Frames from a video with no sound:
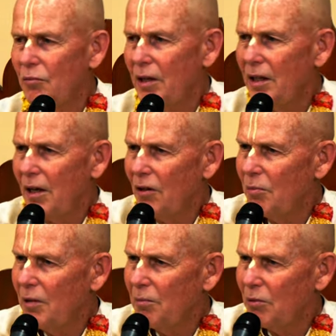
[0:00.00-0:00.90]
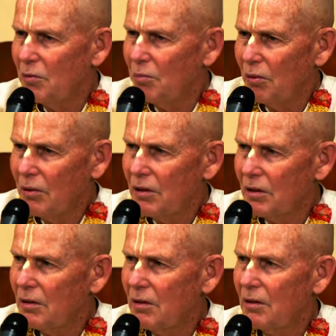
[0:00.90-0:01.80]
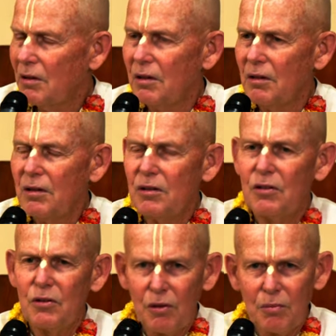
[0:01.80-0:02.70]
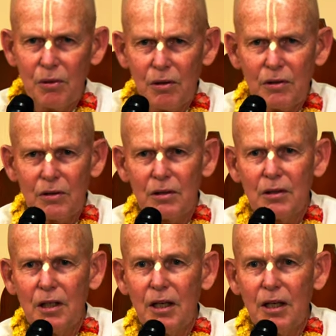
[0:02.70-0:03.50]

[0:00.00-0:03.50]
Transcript: reading other people's books. This is your books."